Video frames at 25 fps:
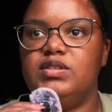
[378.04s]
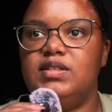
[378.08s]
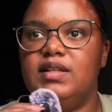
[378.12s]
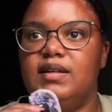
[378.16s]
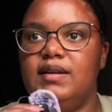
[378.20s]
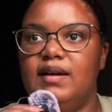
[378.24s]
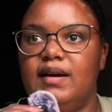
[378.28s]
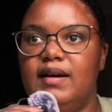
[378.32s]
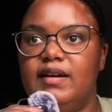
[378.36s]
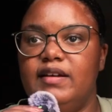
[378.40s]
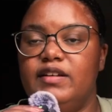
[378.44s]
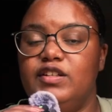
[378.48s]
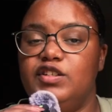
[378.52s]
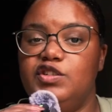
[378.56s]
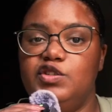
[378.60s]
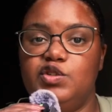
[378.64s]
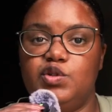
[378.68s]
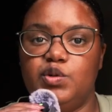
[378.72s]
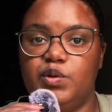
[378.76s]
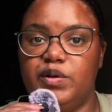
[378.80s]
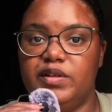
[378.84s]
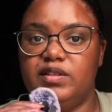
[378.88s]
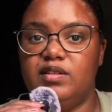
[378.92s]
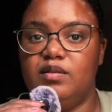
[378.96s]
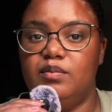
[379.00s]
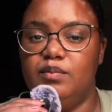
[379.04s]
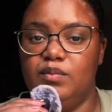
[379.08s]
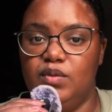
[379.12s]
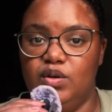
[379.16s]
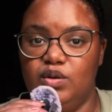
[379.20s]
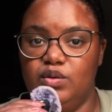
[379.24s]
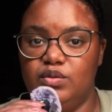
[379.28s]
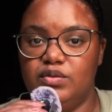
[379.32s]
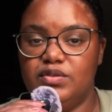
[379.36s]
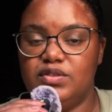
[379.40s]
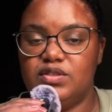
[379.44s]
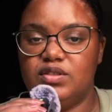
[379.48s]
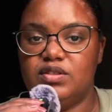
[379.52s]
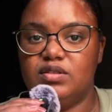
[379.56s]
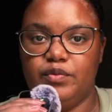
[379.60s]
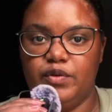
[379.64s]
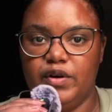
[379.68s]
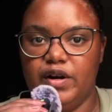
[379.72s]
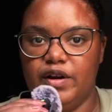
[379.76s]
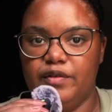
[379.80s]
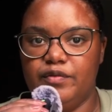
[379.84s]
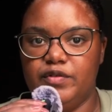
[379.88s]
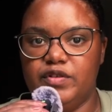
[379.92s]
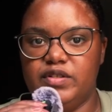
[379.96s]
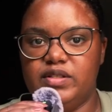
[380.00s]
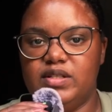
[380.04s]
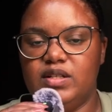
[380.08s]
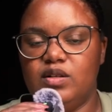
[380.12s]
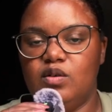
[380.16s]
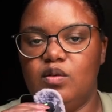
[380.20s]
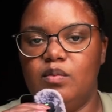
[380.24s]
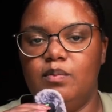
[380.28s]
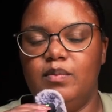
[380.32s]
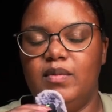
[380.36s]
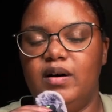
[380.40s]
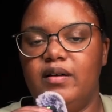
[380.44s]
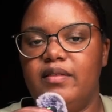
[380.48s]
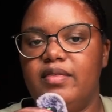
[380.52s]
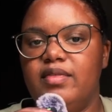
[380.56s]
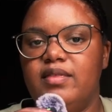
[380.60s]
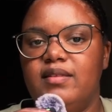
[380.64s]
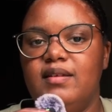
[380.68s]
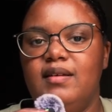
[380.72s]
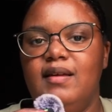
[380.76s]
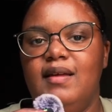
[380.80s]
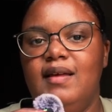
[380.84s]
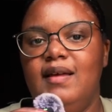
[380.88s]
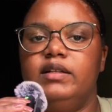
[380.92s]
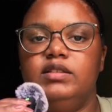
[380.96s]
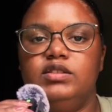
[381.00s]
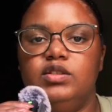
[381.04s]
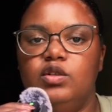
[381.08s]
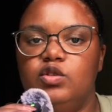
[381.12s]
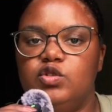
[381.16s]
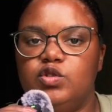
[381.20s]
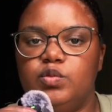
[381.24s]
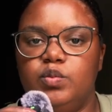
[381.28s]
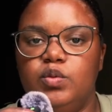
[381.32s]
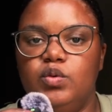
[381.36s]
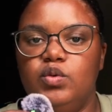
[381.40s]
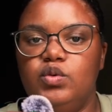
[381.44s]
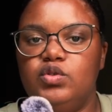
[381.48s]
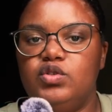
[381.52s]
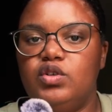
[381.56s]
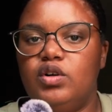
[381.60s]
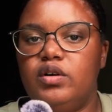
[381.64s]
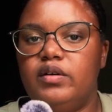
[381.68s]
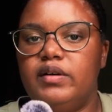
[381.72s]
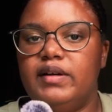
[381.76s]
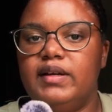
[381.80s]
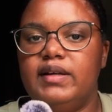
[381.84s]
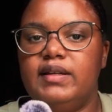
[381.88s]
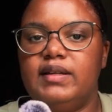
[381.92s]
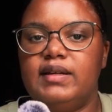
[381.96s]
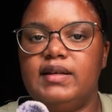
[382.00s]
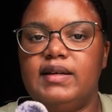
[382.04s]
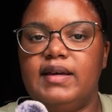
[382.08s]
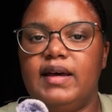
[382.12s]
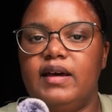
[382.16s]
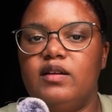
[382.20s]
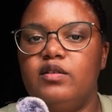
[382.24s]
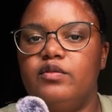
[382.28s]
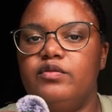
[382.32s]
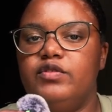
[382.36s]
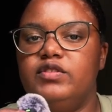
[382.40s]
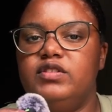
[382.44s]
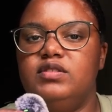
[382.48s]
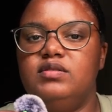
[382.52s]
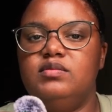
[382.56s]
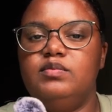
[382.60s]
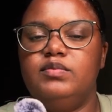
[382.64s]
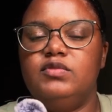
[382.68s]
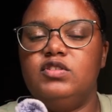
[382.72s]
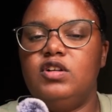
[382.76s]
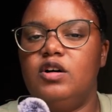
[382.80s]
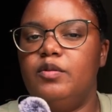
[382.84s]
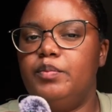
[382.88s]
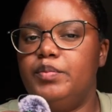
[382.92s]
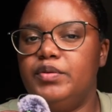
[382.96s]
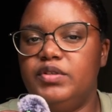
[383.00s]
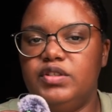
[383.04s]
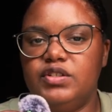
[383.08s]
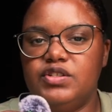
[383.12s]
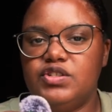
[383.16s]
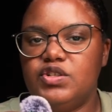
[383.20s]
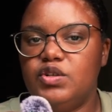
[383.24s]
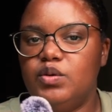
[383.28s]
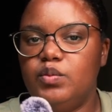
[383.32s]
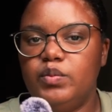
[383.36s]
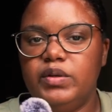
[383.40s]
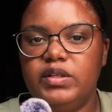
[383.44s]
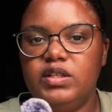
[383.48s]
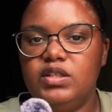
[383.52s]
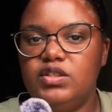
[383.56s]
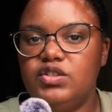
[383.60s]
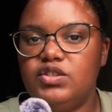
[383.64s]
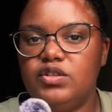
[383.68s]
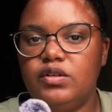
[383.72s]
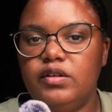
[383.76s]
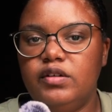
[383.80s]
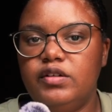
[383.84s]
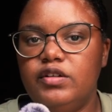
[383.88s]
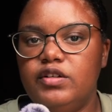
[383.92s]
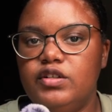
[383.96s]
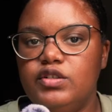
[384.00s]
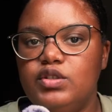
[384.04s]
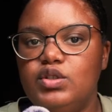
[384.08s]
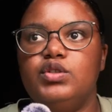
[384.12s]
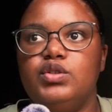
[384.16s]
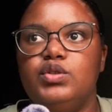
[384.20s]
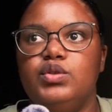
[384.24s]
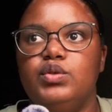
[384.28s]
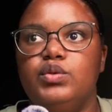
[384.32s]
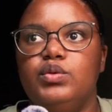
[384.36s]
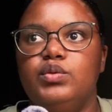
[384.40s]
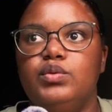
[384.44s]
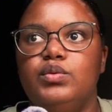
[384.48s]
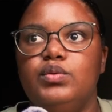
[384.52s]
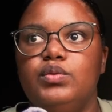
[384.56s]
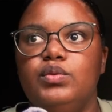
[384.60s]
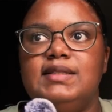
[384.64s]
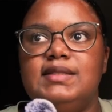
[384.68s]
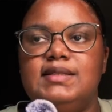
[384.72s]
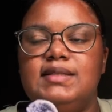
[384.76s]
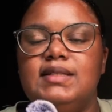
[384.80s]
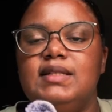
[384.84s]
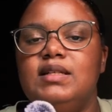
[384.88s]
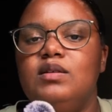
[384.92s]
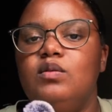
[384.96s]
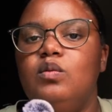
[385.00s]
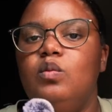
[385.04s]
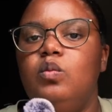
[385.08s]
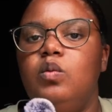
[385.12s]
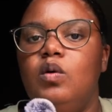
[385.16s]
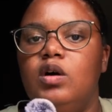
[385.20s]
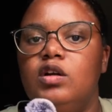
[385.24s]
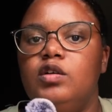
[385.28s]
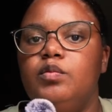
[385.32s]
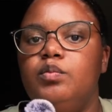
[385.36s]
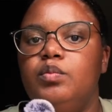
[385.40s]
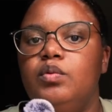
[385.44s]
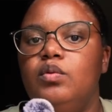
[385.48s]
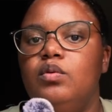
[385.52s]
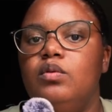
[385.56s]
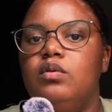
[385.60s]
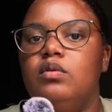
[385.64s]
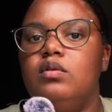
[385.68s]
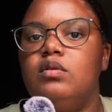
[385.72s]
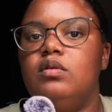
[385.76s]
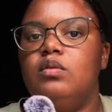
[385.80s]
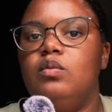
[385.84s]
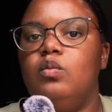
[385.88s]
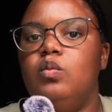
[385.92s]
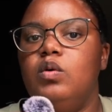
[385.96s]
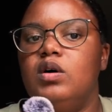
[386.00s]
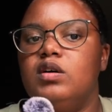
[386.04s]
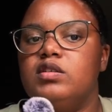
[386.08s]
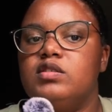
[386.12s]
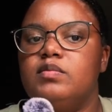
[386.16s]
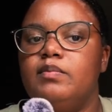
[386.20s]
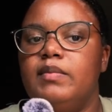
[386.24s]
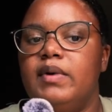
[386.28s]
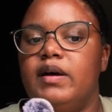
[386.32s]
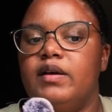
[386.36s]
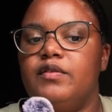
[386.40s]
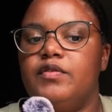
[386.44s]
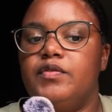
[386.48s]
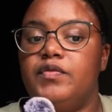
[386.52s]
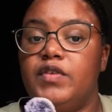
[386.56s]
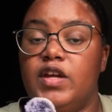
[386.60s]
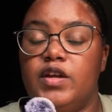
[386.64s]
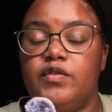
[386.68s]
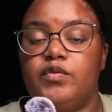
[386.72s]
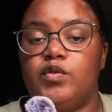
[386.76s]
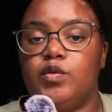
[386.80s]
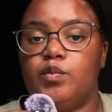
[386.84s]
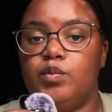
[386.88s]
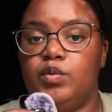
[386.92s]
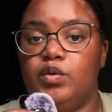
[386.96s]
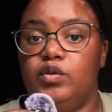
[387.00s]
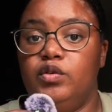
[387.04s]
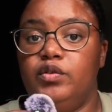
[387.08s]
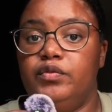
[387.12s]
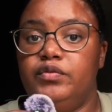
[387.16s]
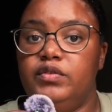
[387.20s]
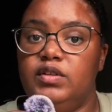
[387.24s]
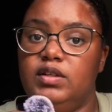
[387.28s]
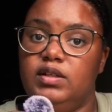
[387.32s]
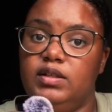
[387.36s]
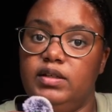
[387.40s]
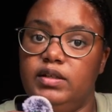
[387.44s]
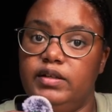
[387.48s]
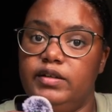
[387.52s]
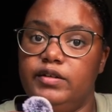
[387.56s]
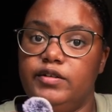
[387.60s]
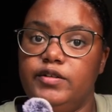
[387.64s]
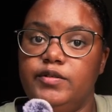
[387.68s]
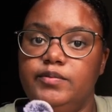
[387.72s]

that I enjoyed the most for every single month, and those books are in kind of a competition with each other to see what book was my favorite book of the year.